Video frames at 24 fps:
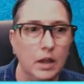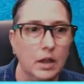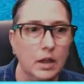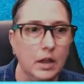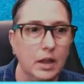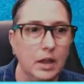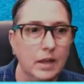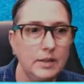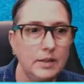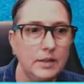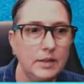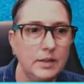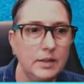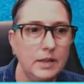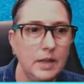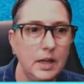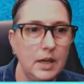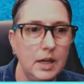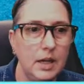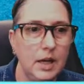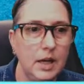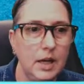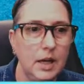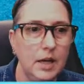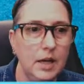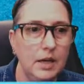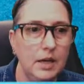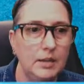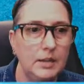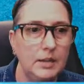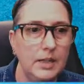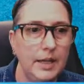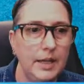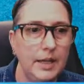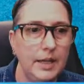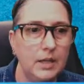let's
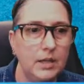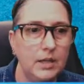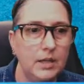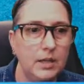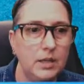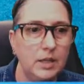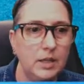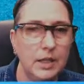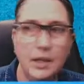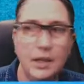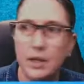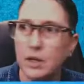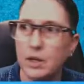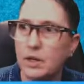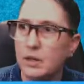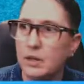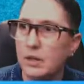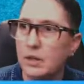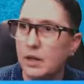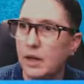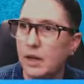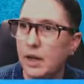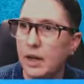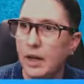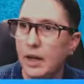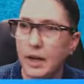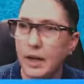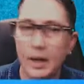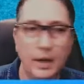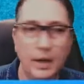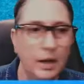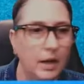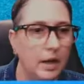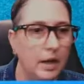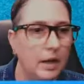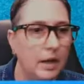take a look here
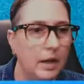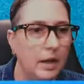and